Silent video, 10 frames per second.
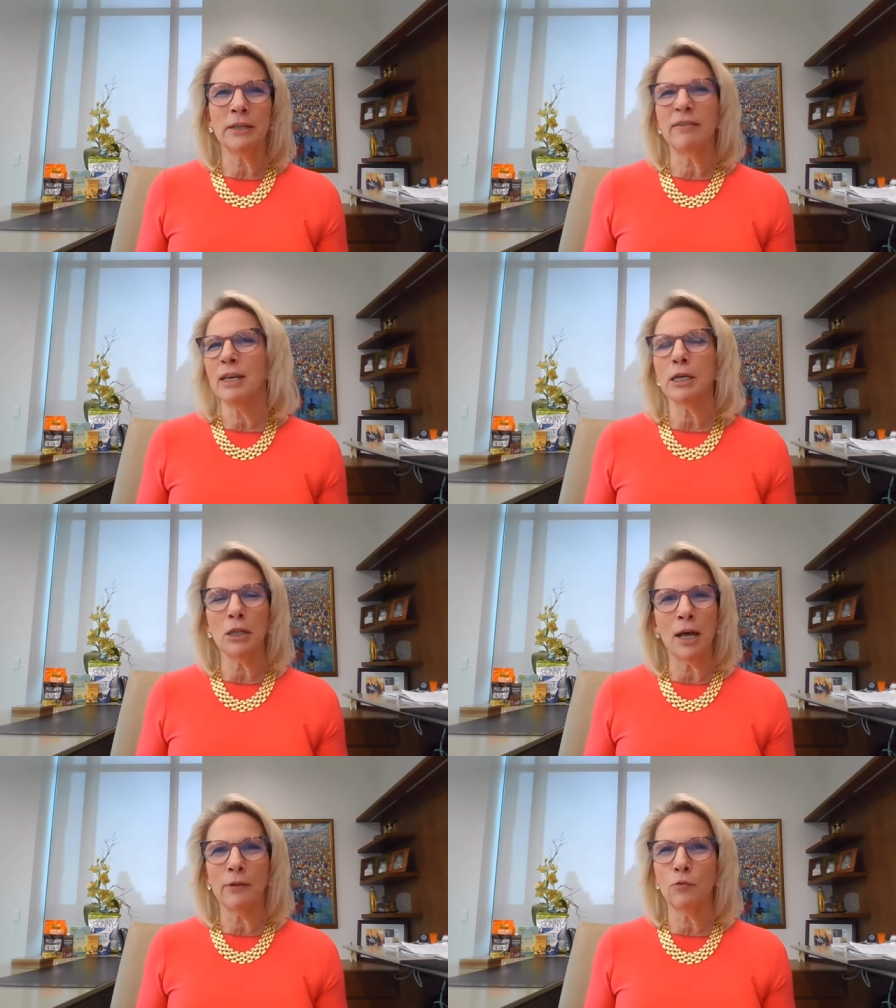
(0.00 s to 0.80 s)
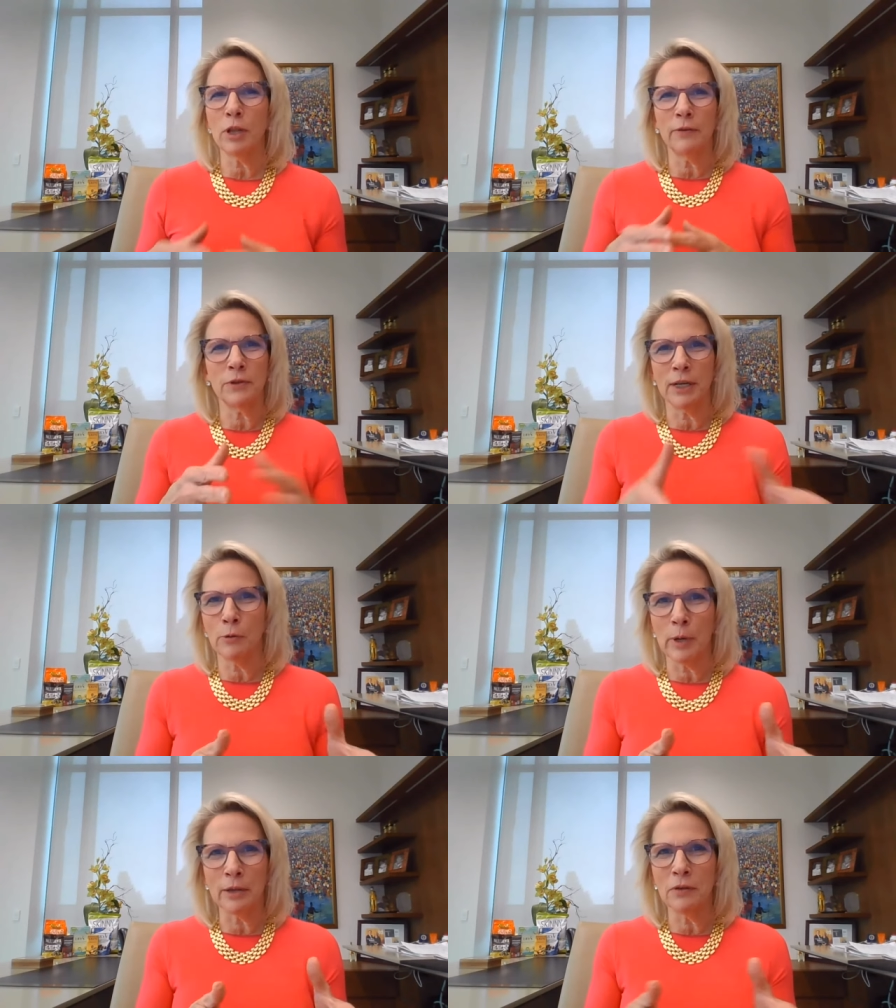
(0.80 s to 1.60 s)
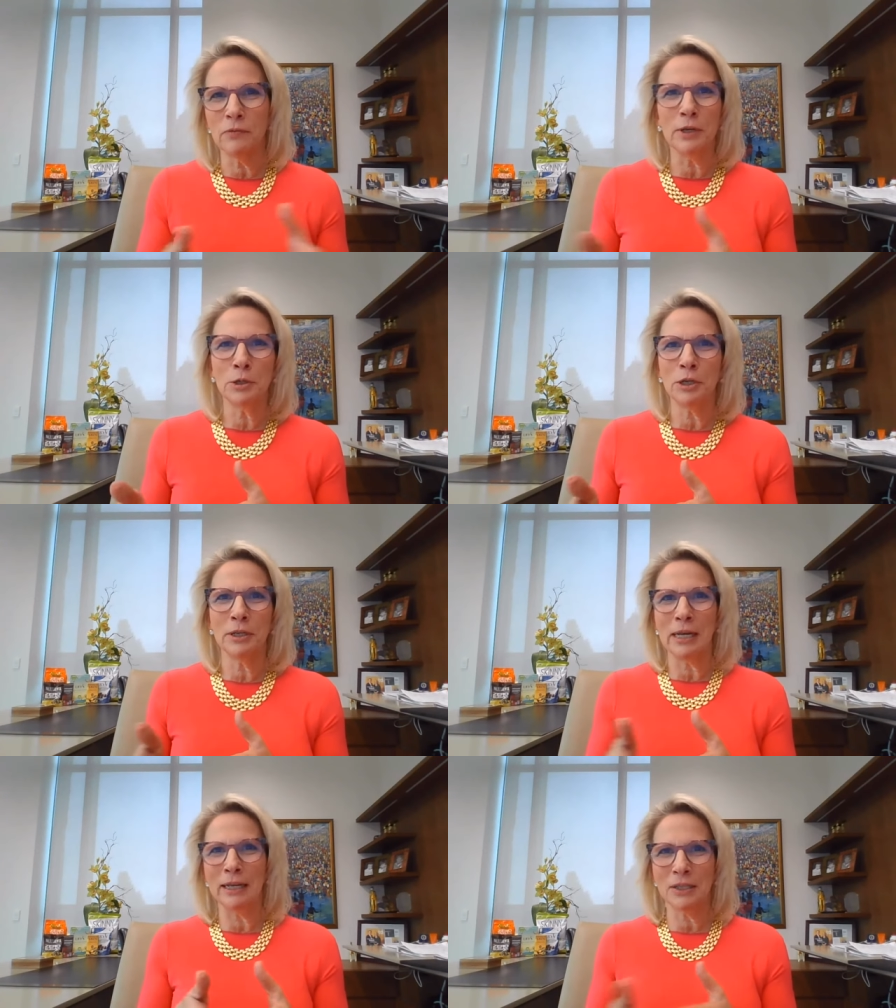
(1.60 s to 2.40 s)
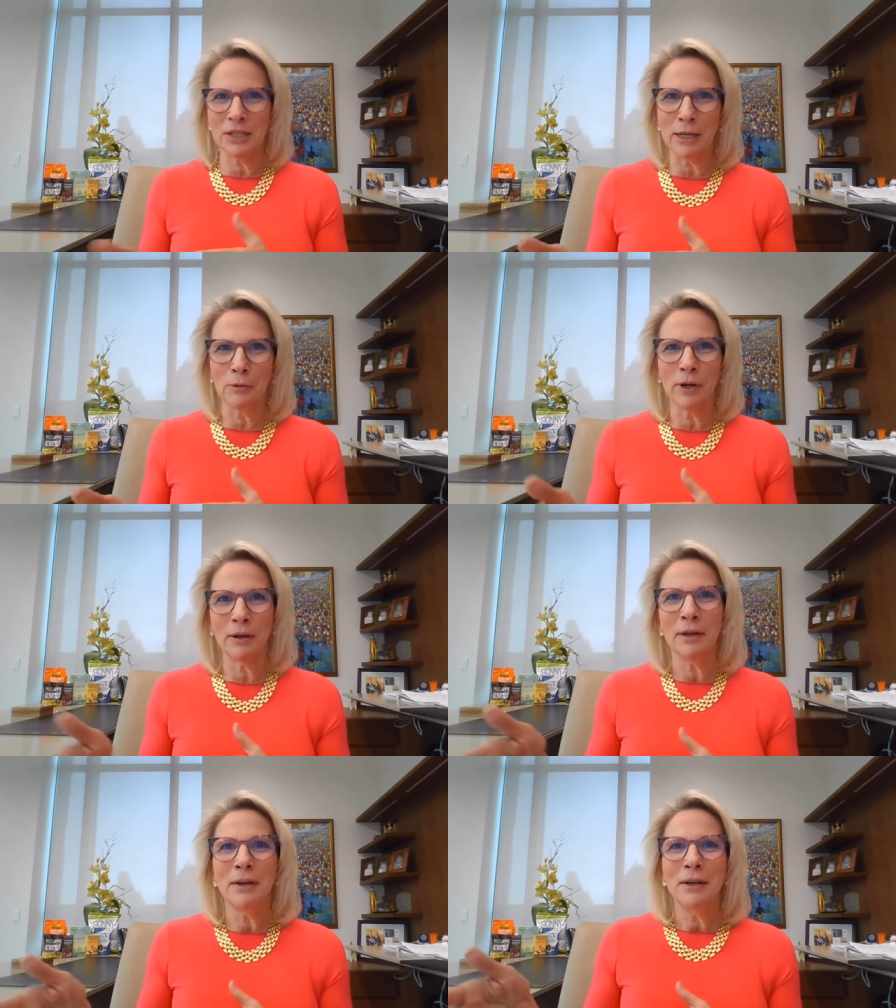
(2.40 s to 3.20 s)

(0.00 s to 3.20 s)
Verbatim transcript: And I think a lot of what I've done around the vision, et cetera,